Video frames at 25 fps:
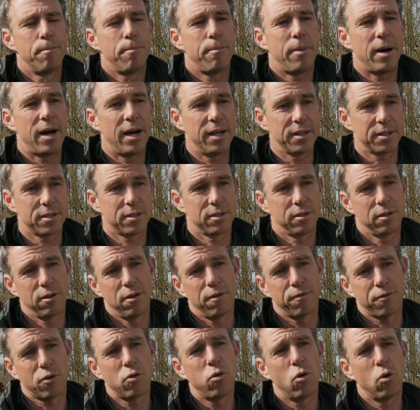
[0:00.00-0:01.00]
But
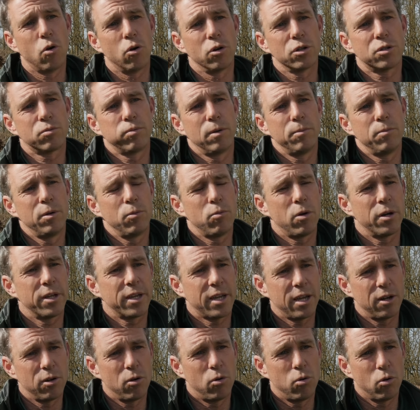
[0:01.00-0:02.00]
of course, when we want to
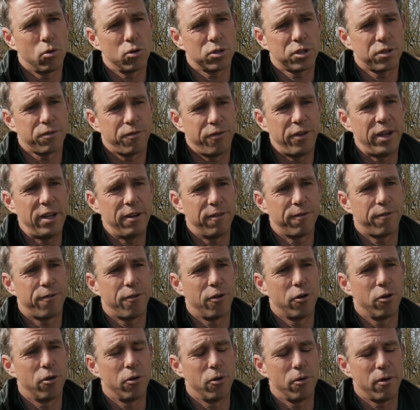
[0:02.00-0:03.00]
get a horse fit
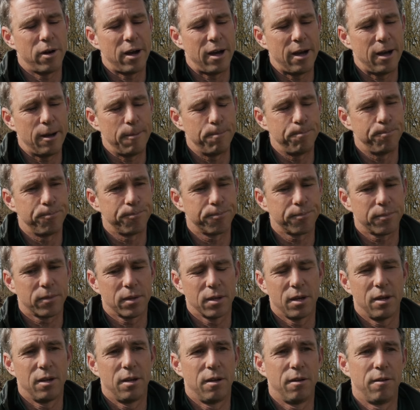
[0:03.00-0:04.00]
to
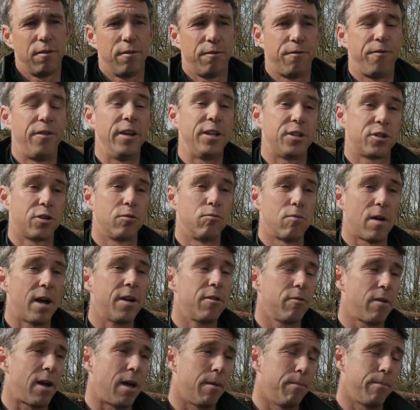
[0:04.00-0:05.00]

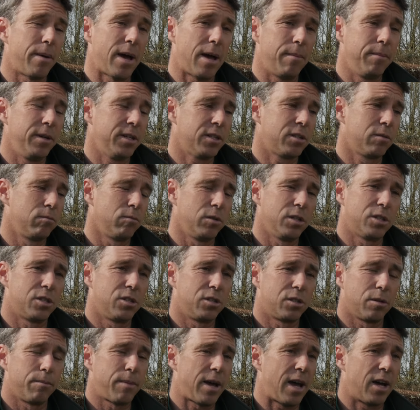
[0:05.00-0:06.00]
run around badminton, which
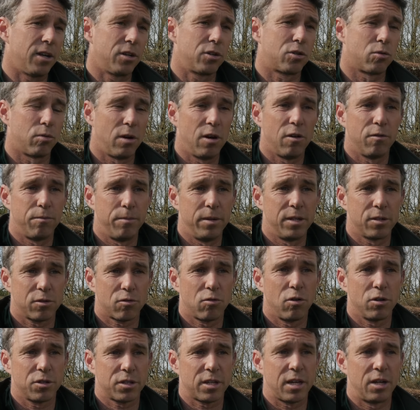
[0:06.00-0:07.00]
is about 12-minute
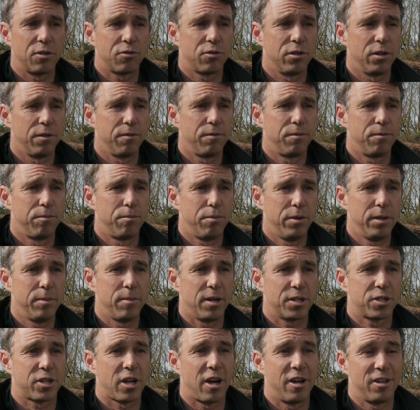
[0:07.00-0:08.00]
cross country of pretty
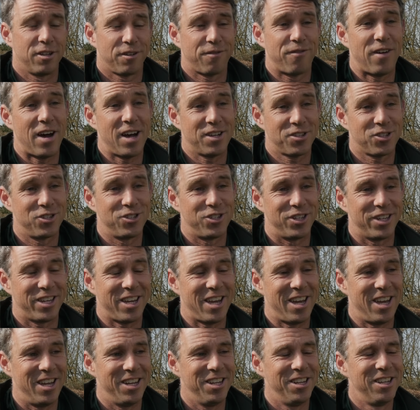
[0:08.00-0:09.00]
much going as fast as you
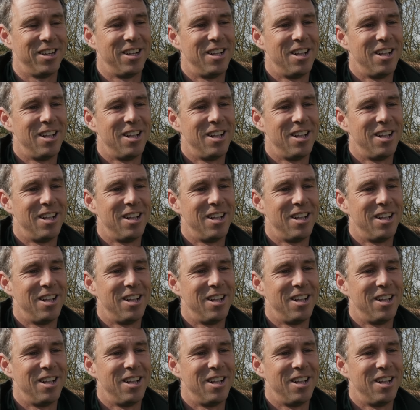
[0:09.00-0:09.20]
can,